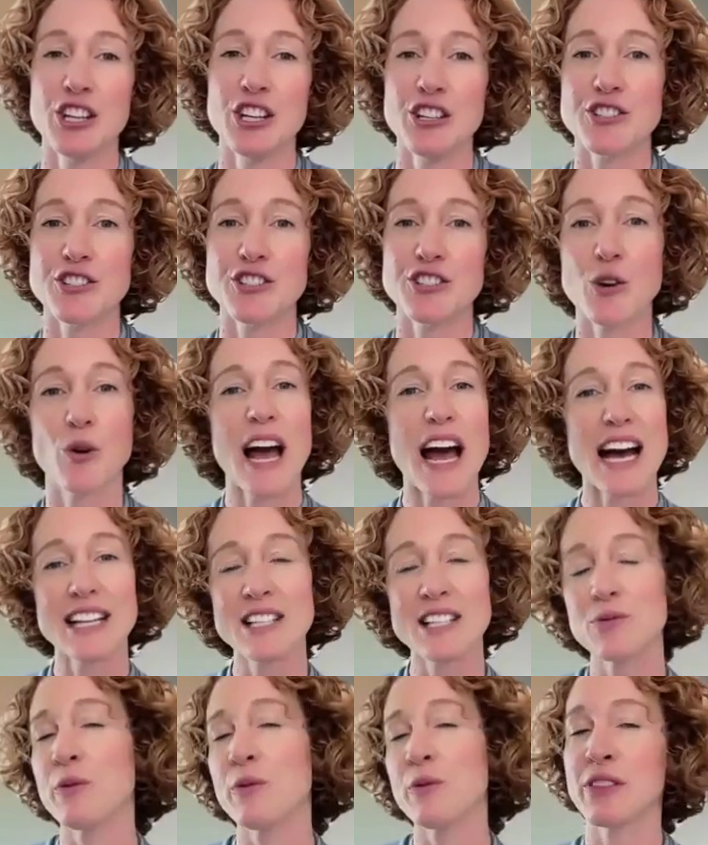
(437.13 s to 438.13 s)
So
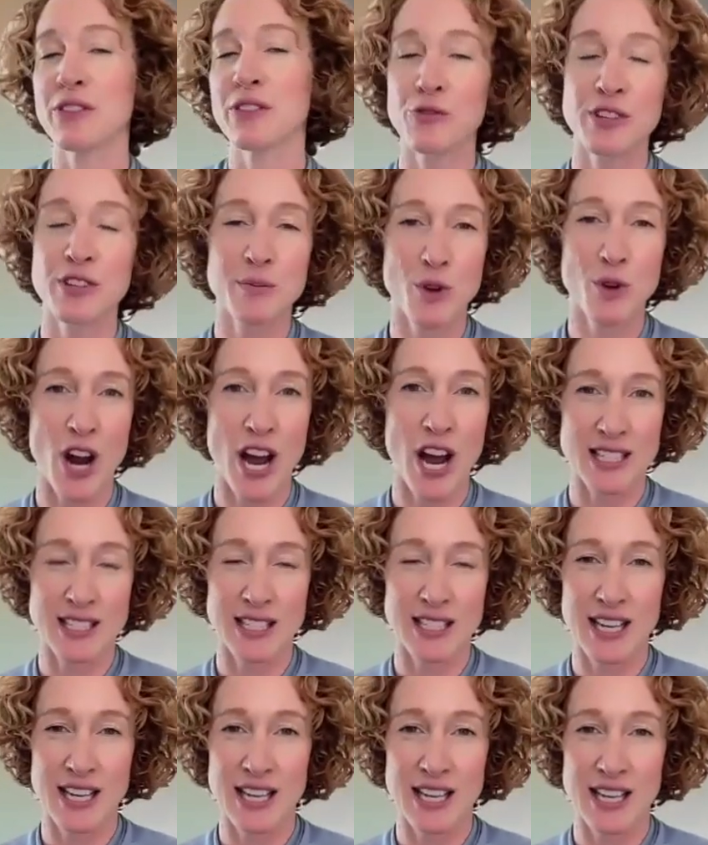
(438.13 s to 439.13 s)
as we went through this
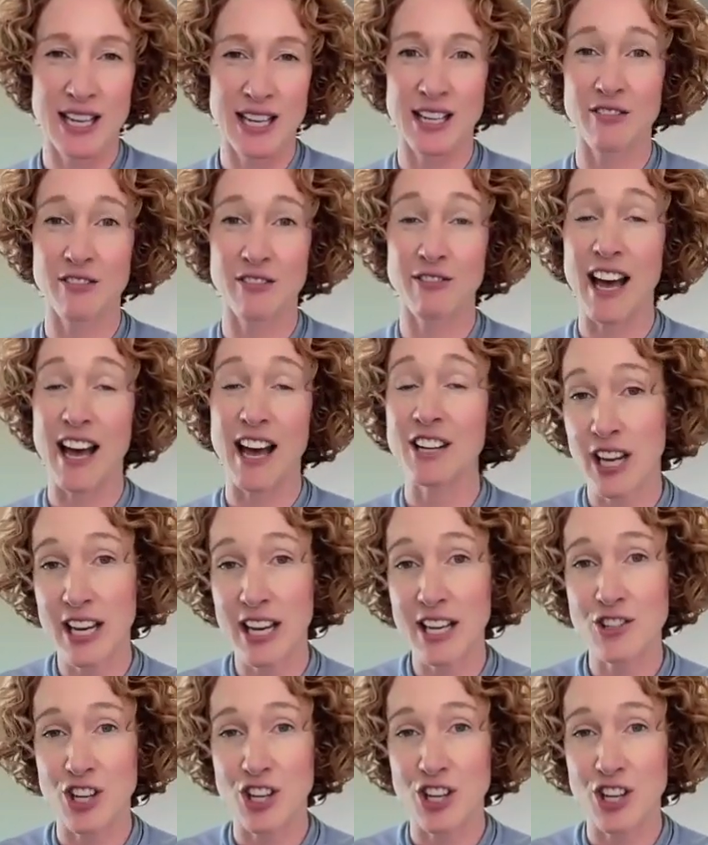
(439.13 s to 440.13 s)
process of
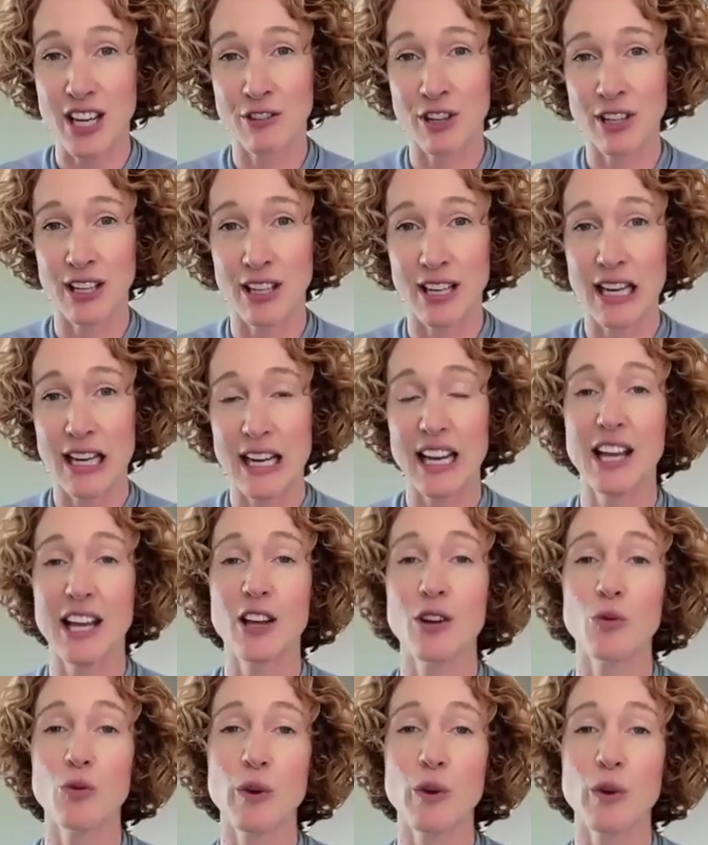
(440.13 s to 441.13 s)
education, really,
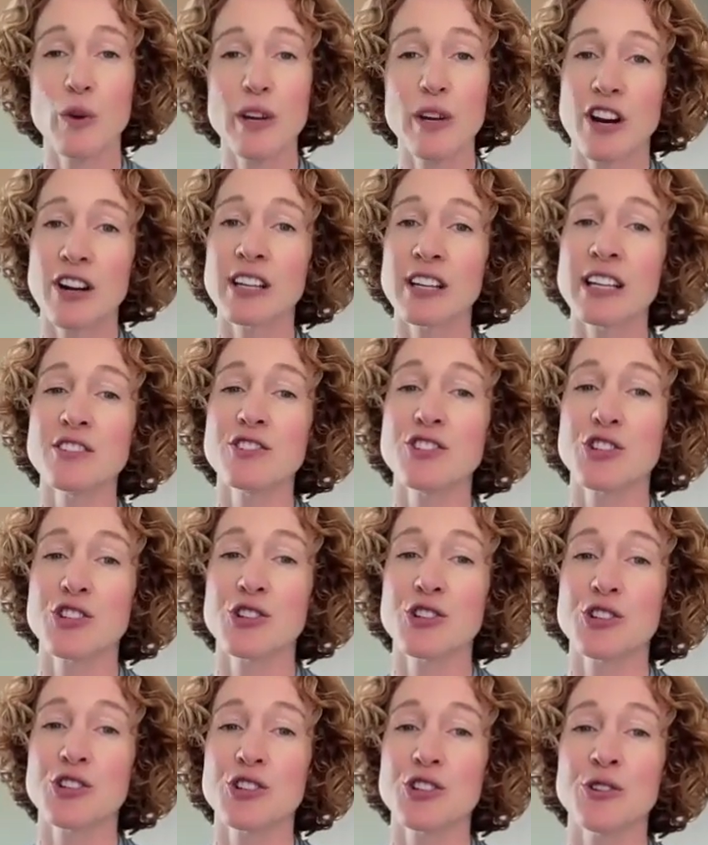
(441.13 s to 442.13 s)
we started
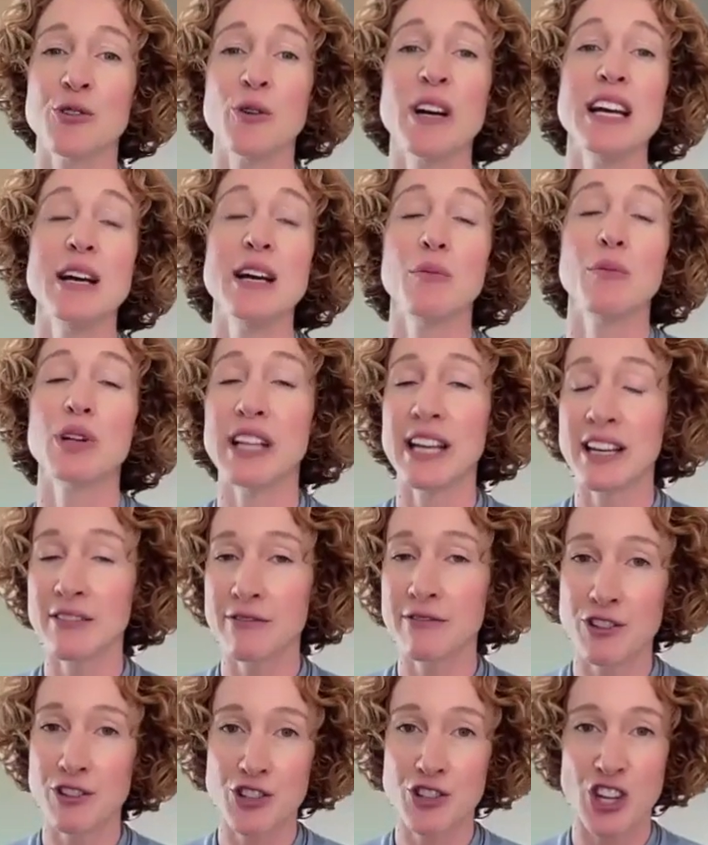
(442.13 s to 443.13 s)
to plan
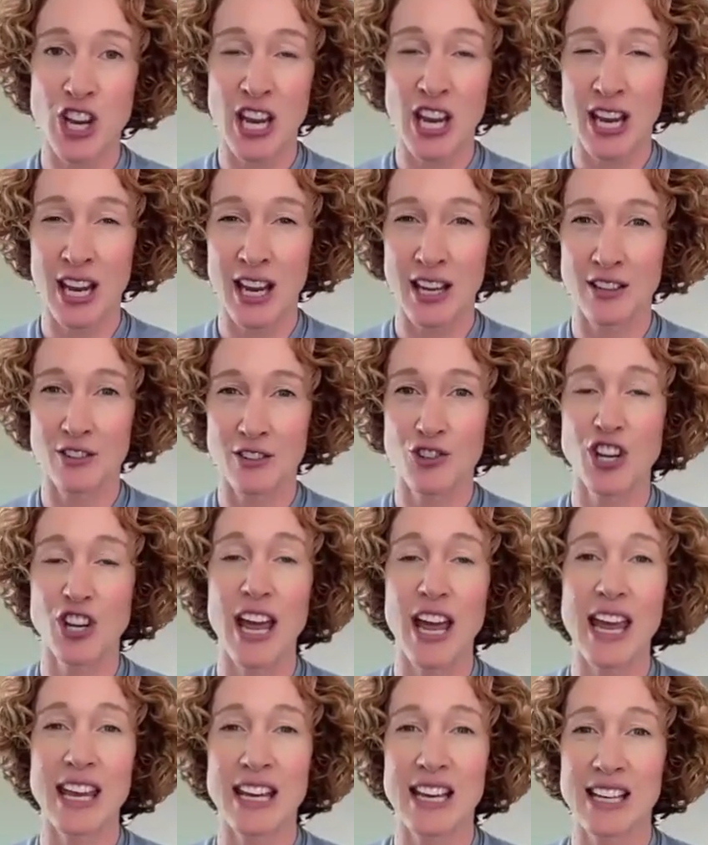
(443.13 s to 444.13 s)
for change
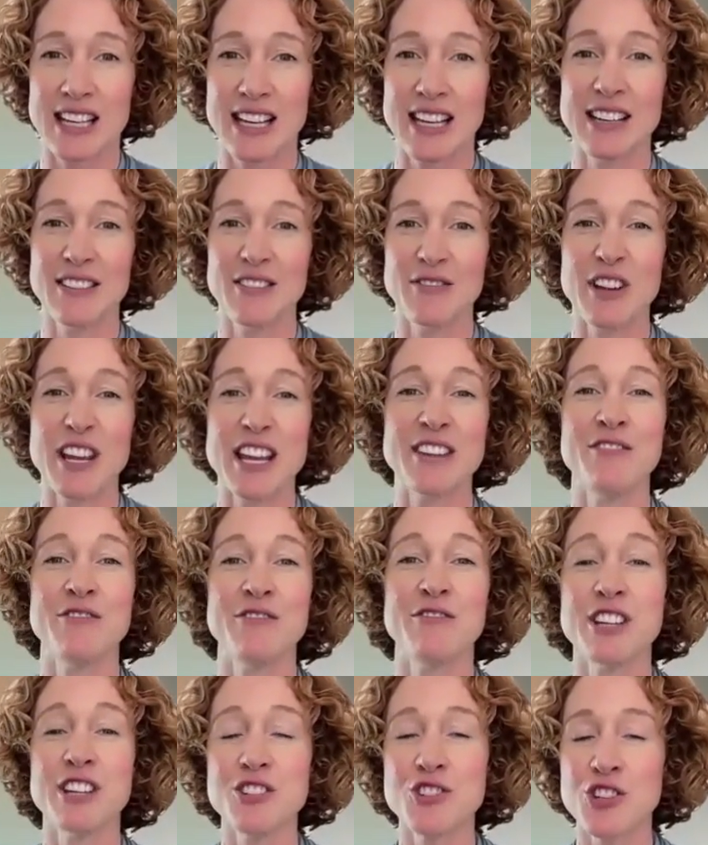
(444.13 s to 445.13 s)
and
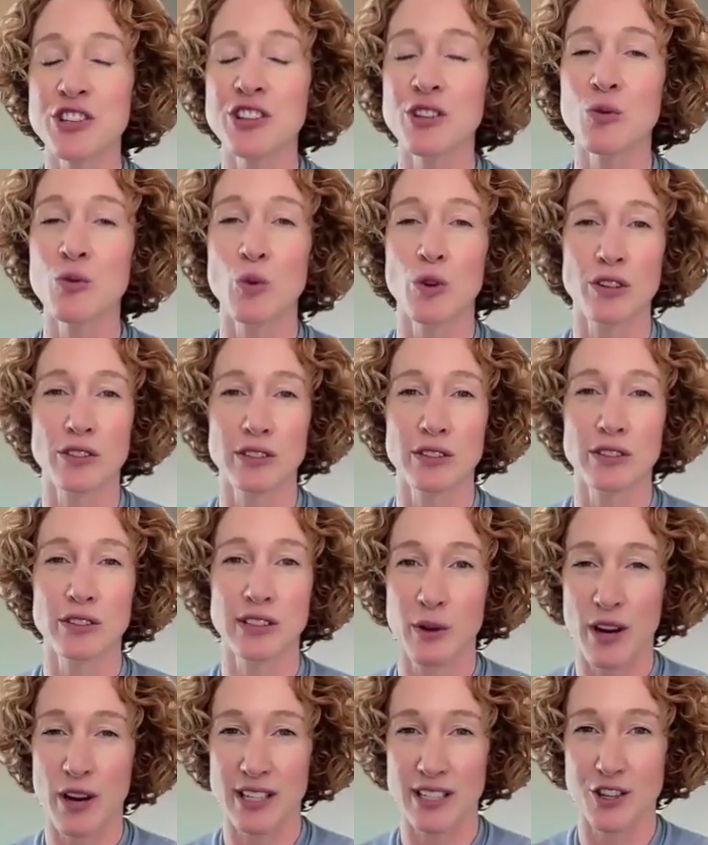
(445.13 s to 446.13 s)
envision the world that we
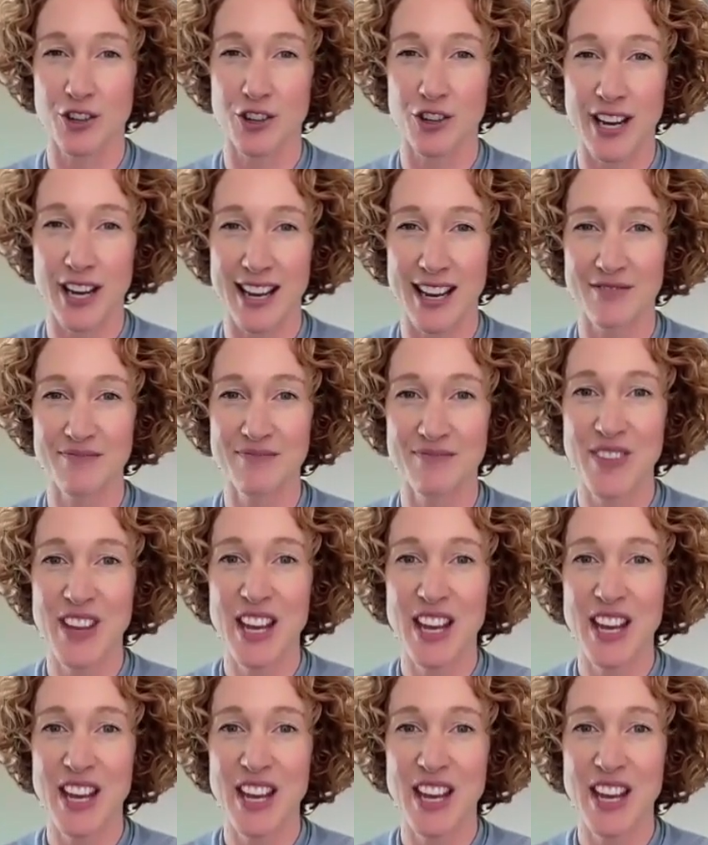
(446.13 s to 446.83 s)
wanted to create.